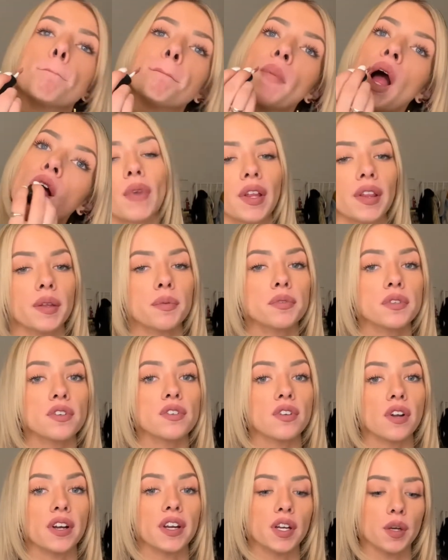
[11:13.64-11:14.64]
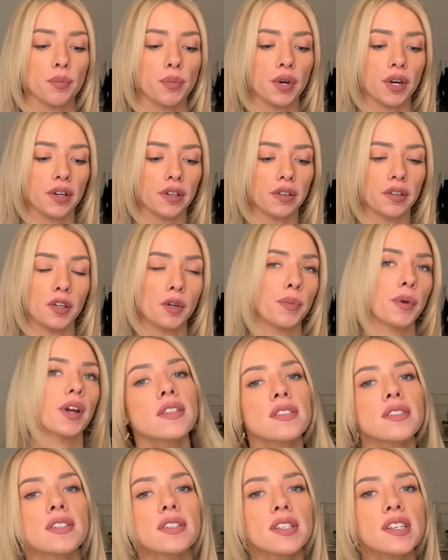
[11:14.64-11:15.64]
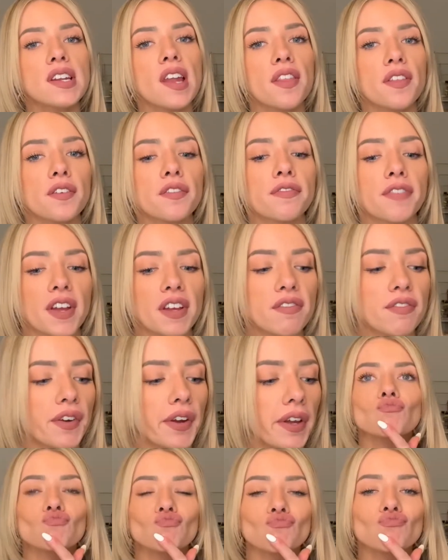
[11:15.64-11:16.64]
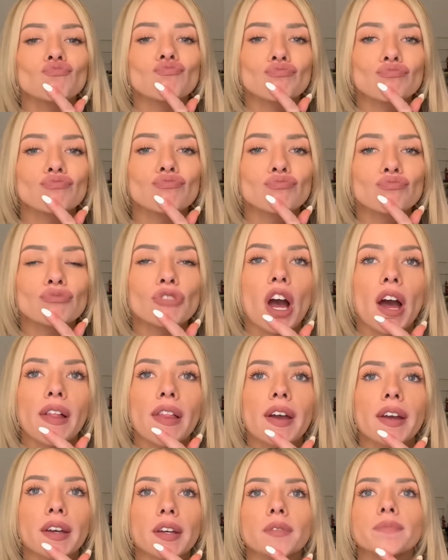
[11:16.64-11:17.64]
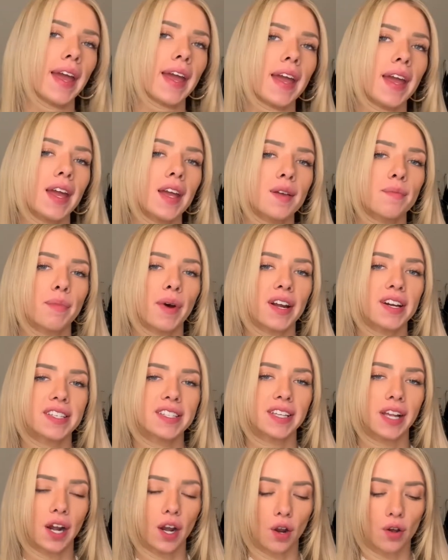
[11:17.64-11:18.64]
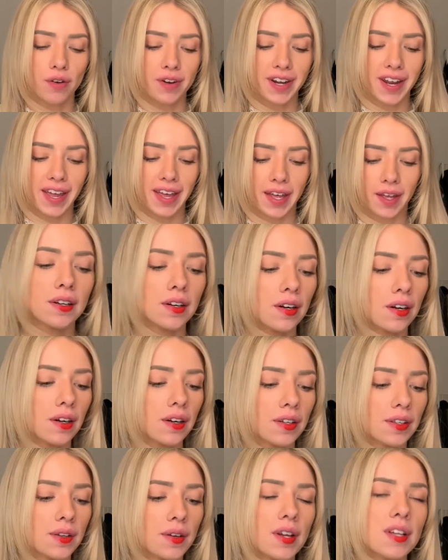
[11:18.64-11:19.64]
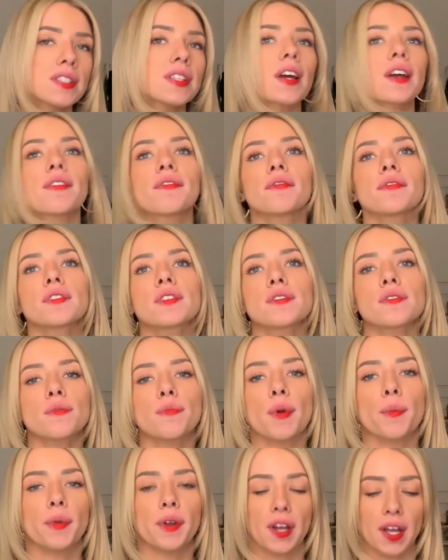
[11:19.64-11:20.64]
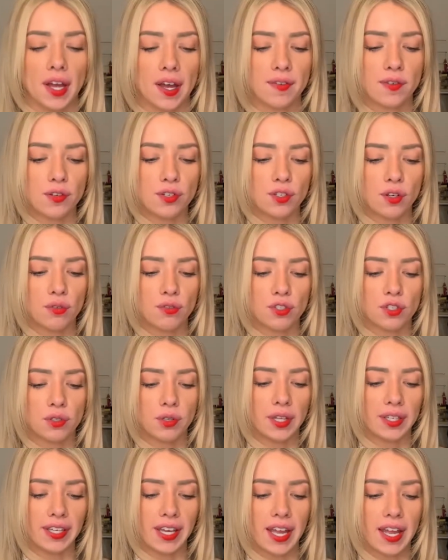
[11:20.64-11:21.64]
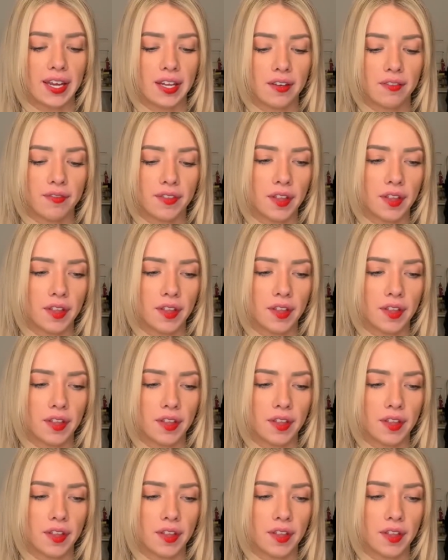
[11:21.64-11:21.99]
My lips are starting to burn a little bit. This is another favorite. I like it. Hey, Barcelona. Oh, you guys, I just remembered I haven't showed you like any of